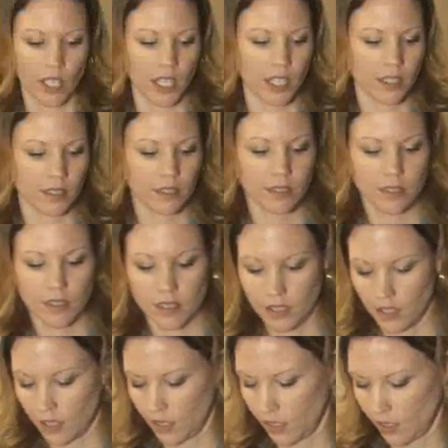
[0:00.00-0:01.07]
like.
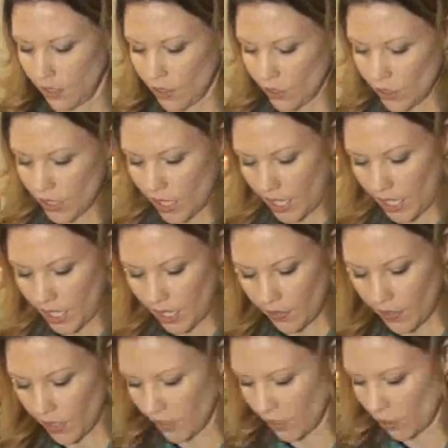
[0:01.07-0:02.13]
Just kind of
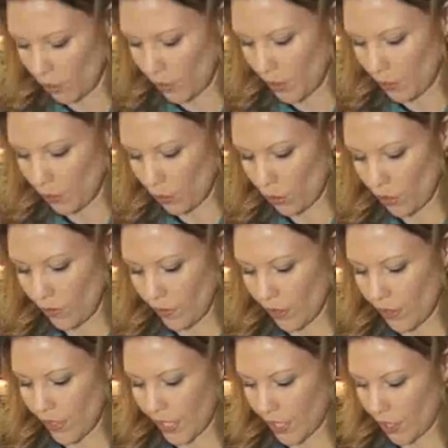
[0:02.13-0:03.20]
give it a little bit more of a
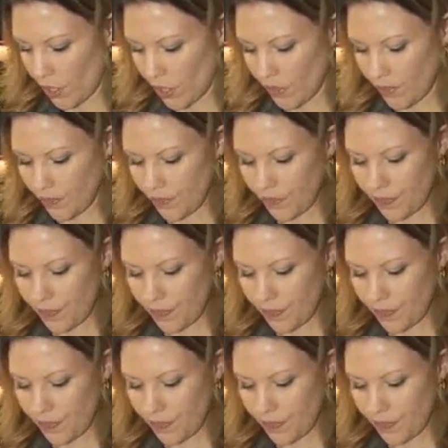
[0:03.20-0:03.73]
thickener.